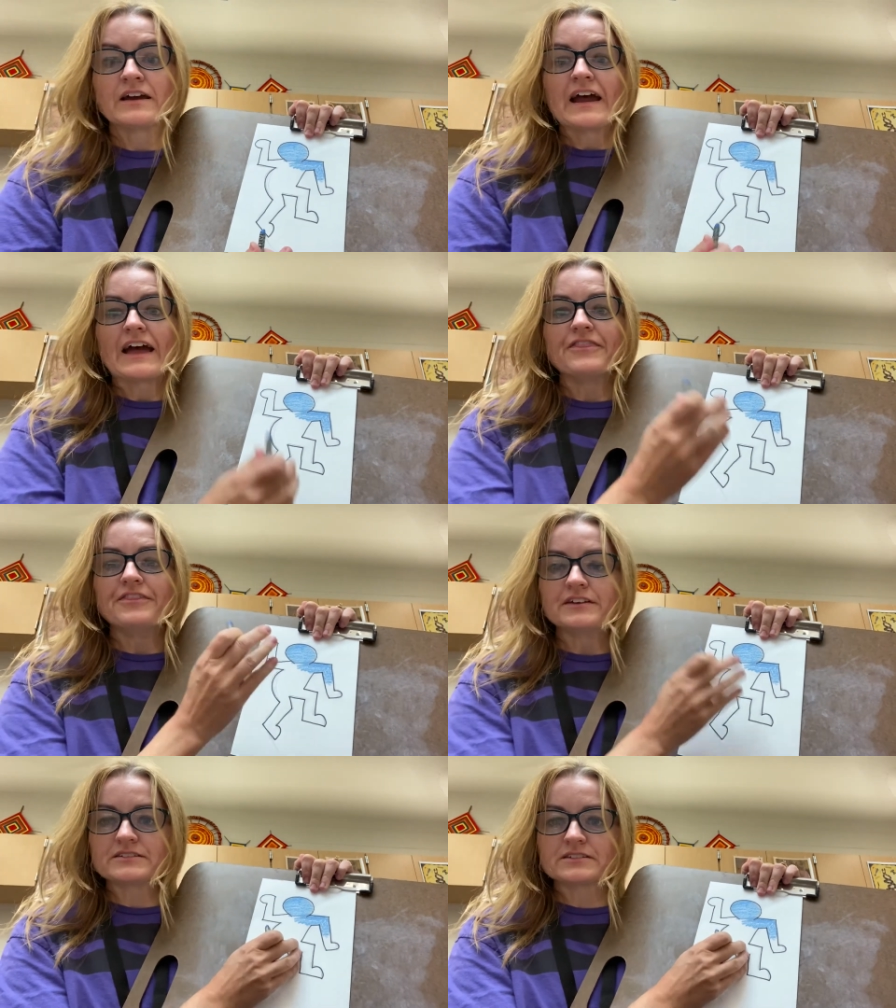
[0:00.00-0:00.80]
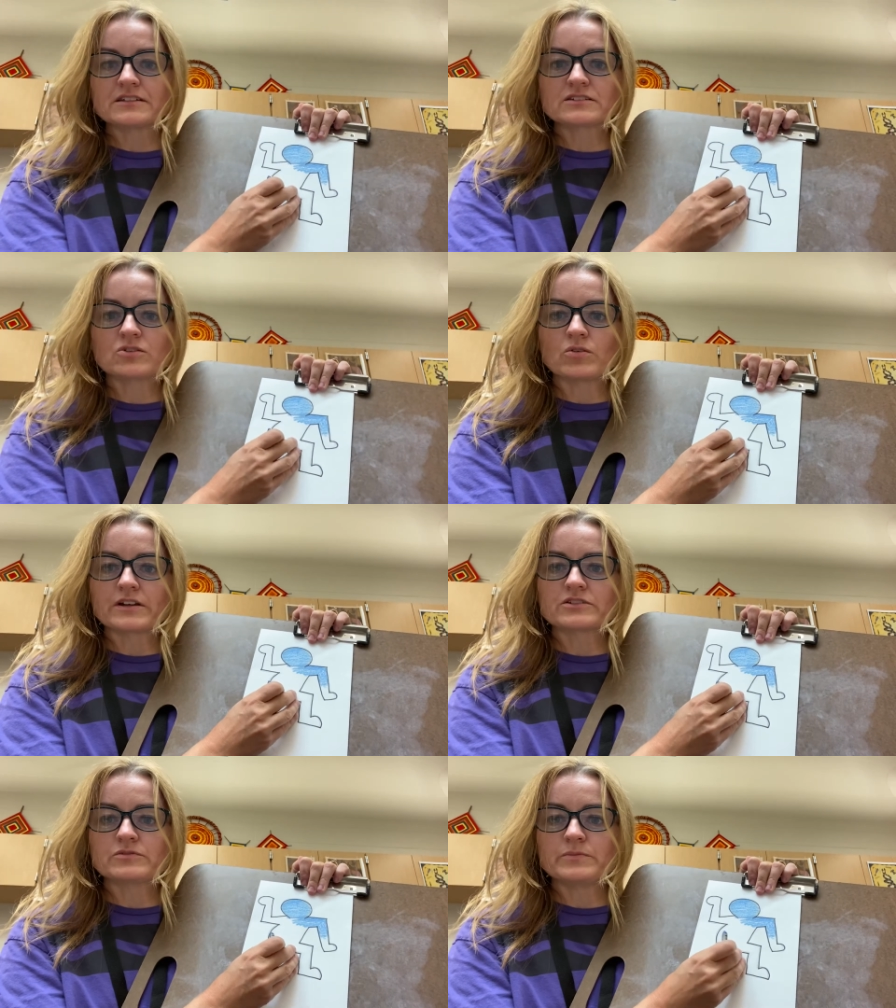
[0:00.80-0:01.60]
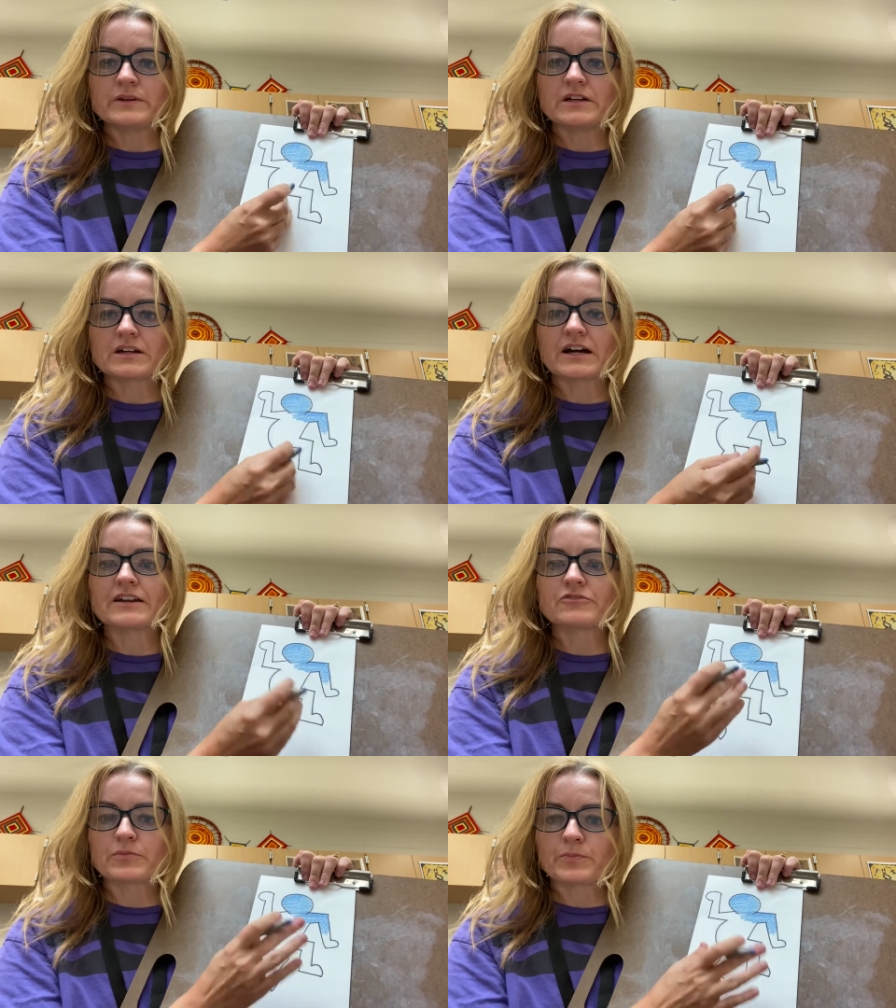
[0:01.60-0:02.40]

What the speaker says: And this is going to be kind of